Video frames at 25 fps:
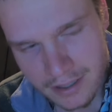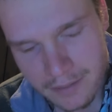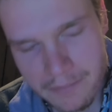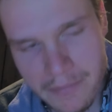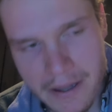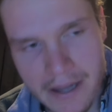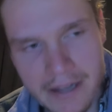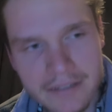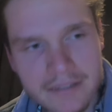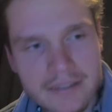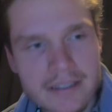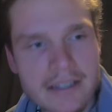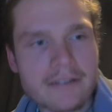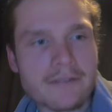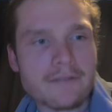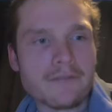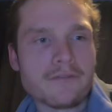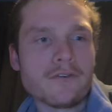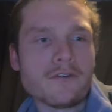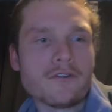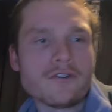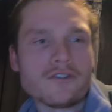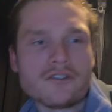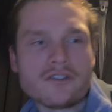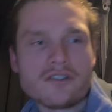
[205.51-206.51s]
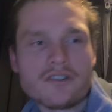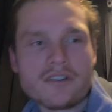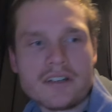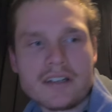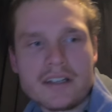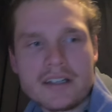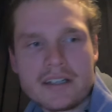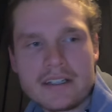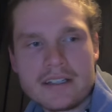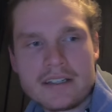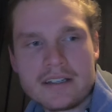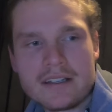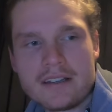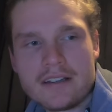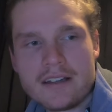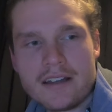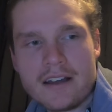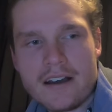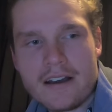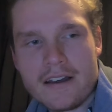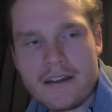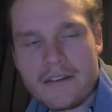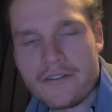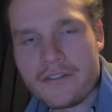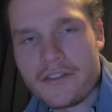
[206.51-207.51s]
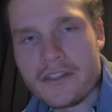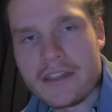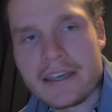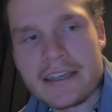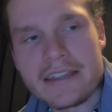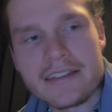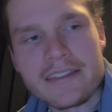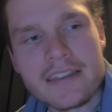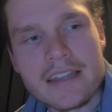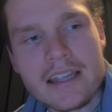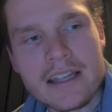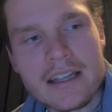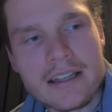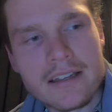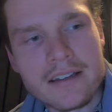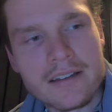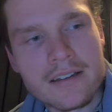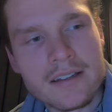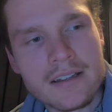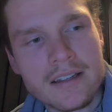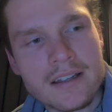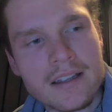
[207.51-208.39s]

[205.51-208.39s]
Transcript: but unfortunately I think the